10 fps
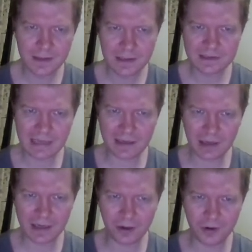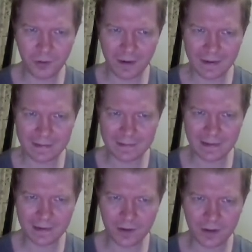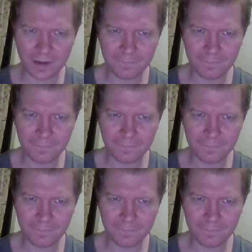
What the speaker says: So I don't know why I did that. Okay.